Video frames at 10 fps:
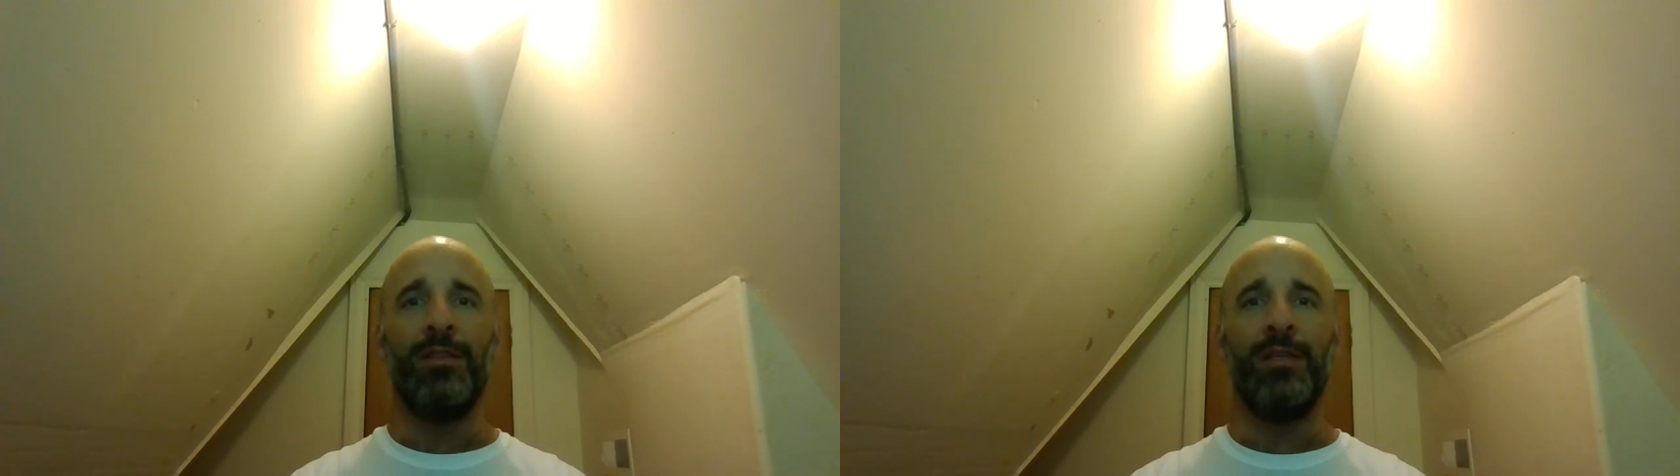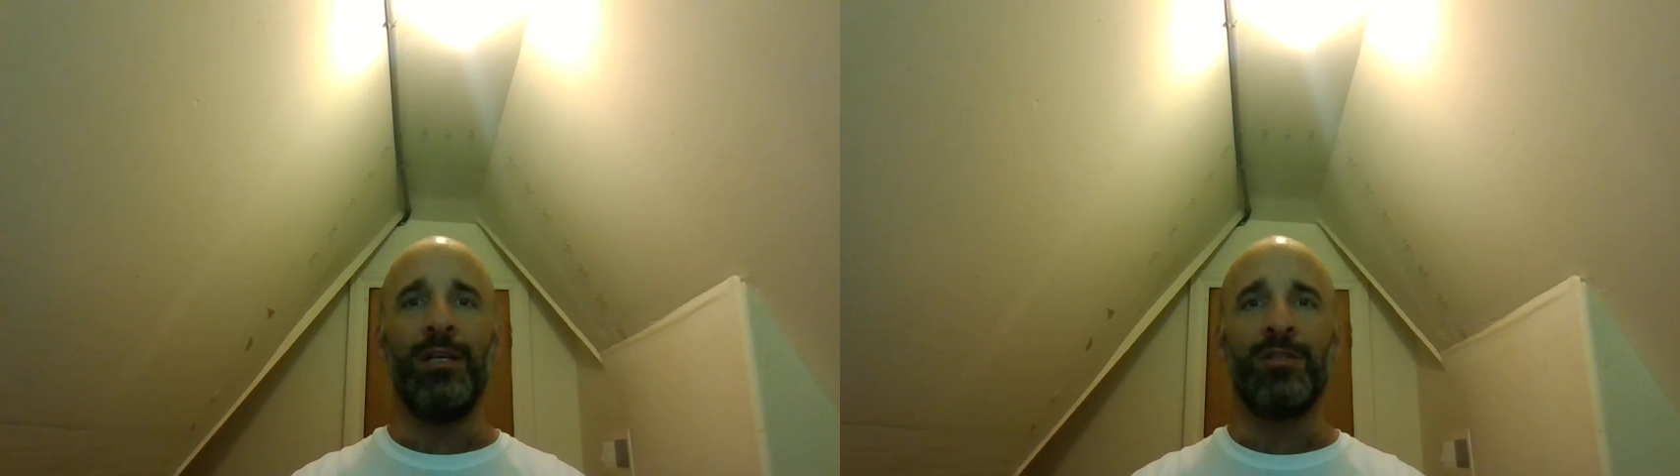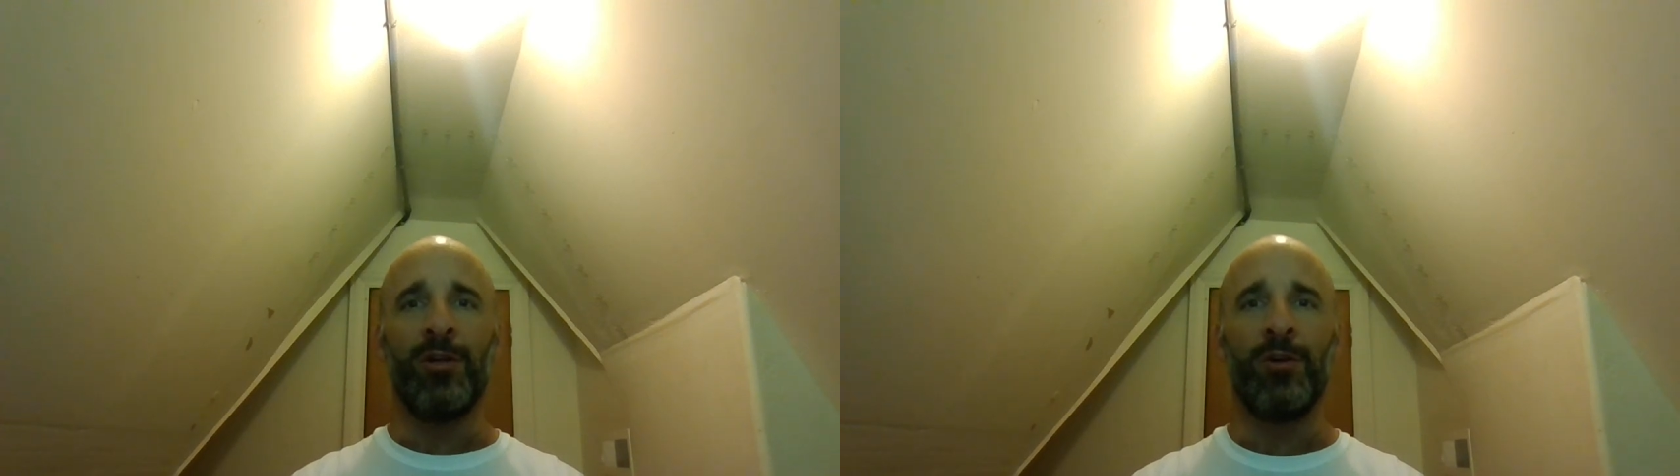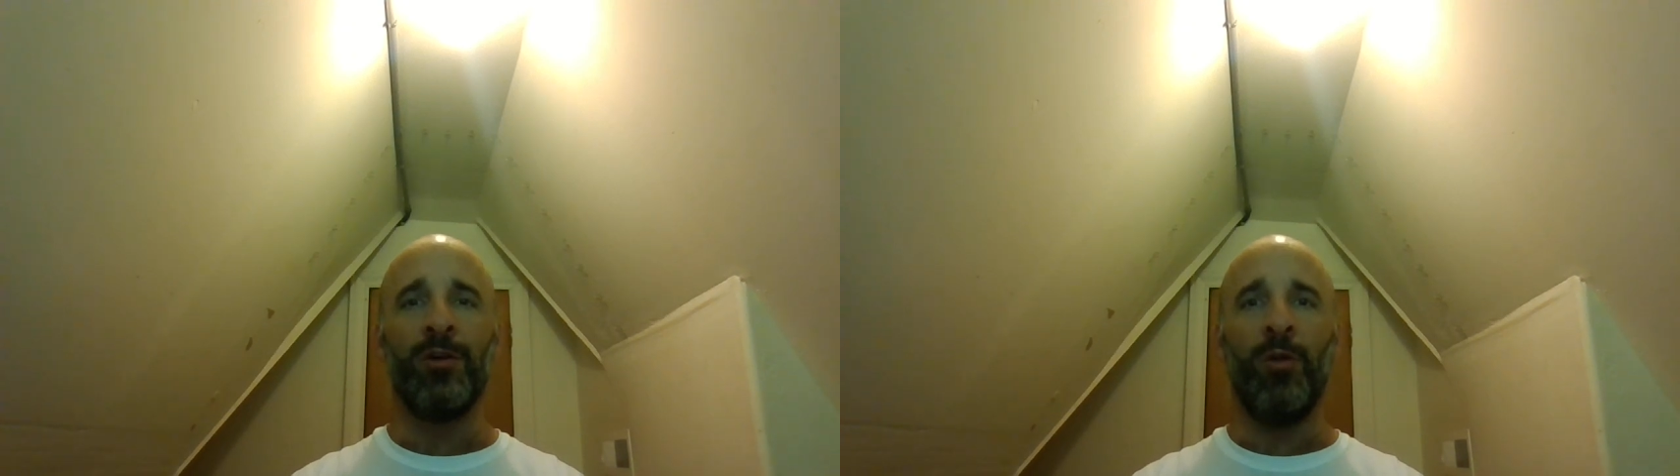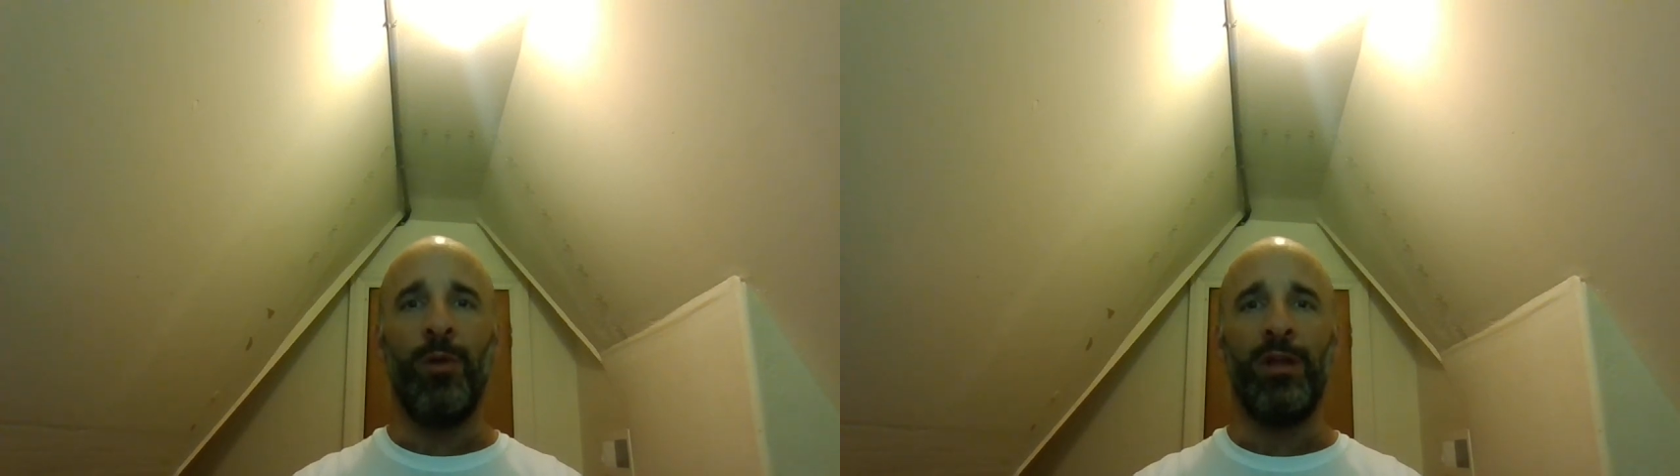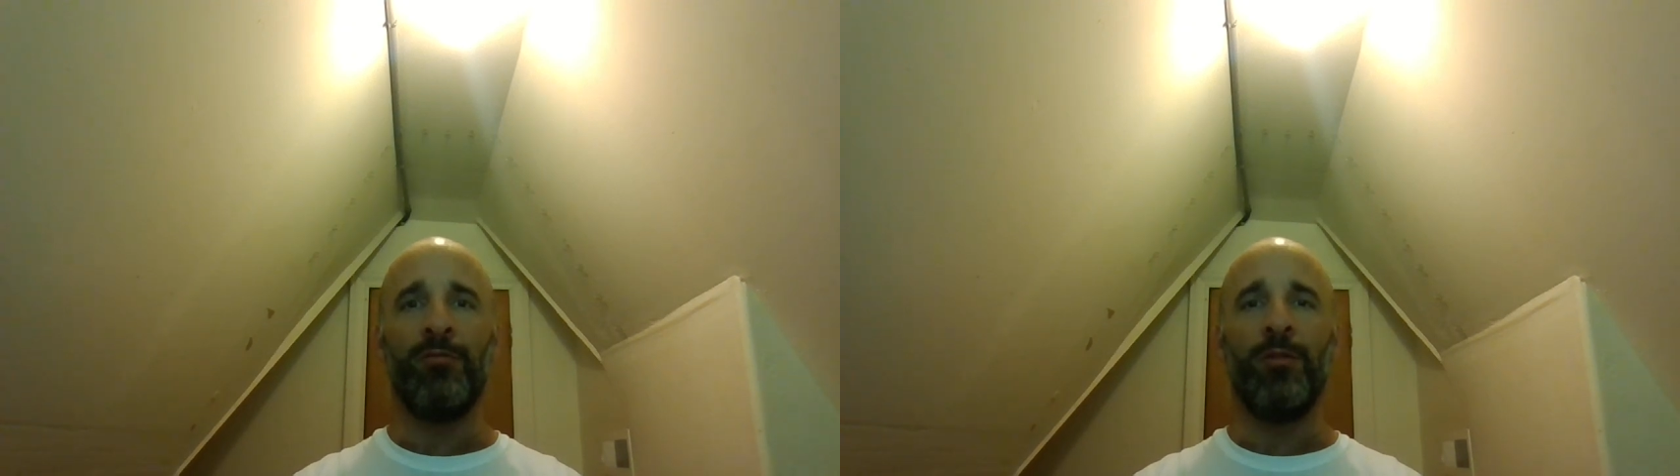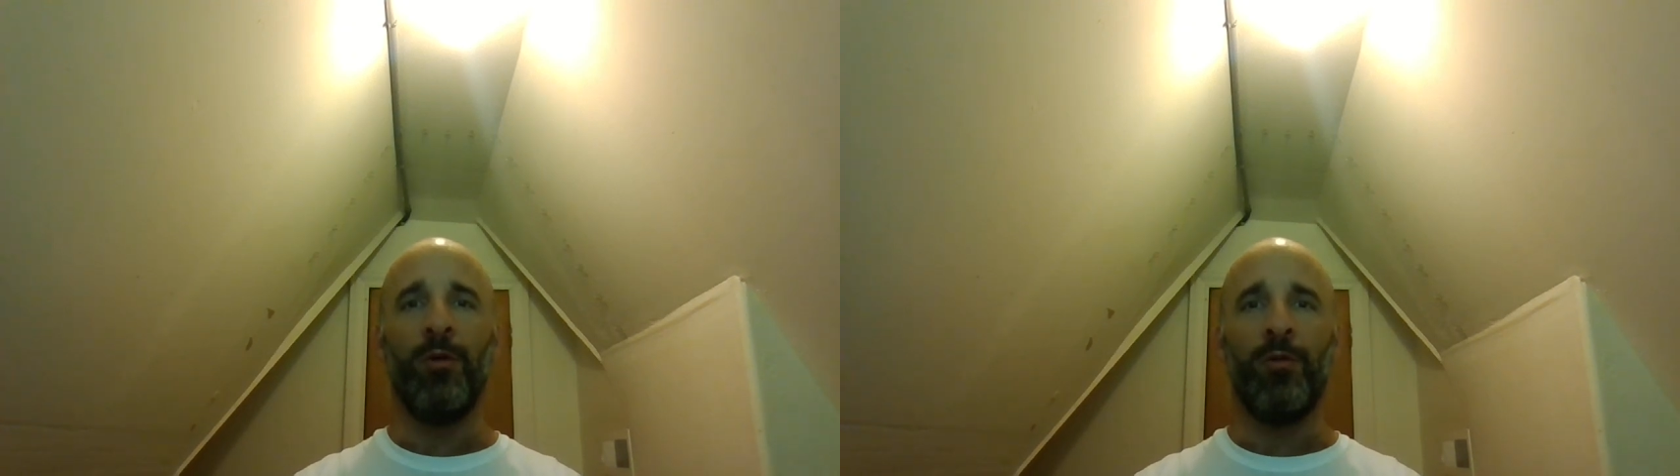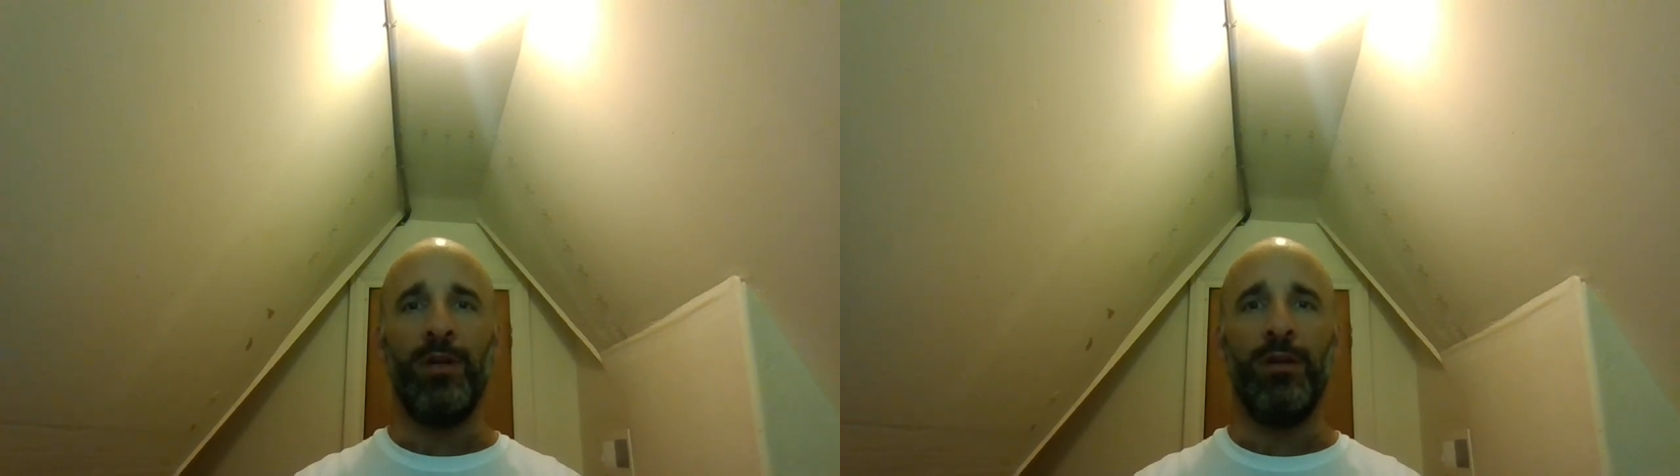the eternal weight of
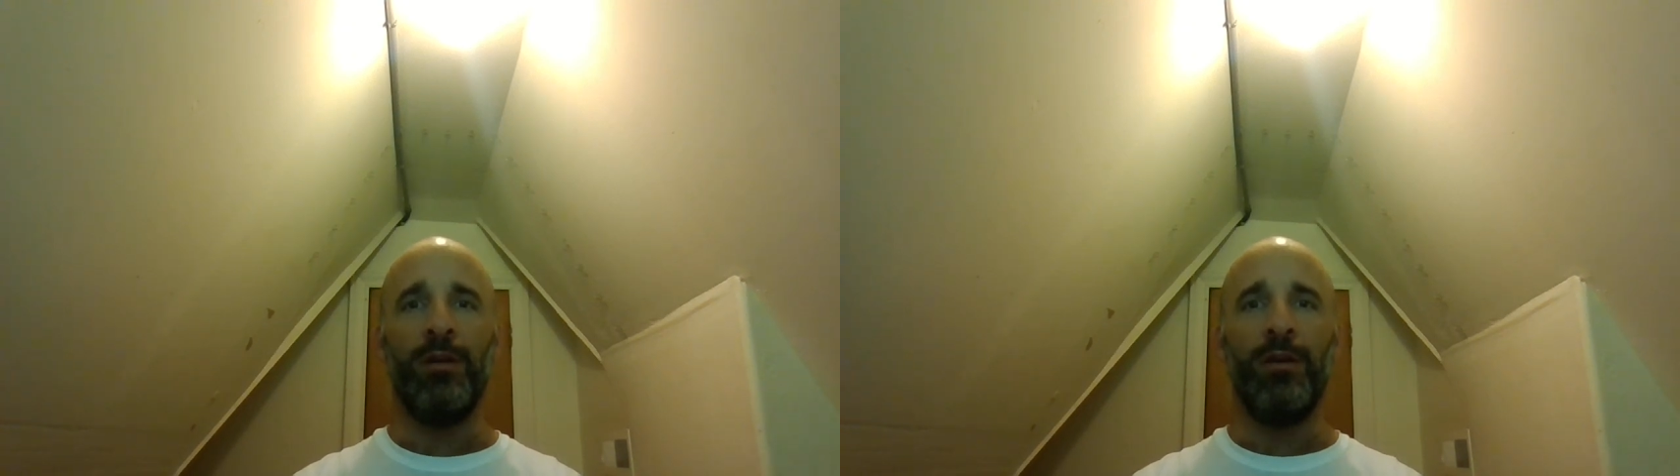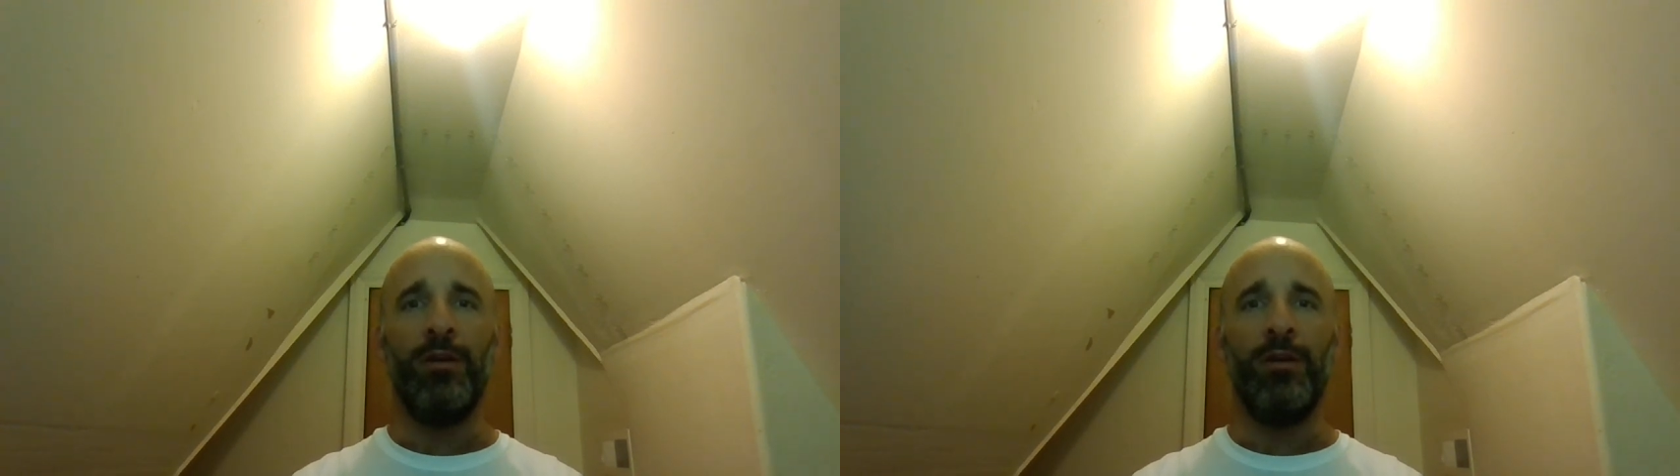glory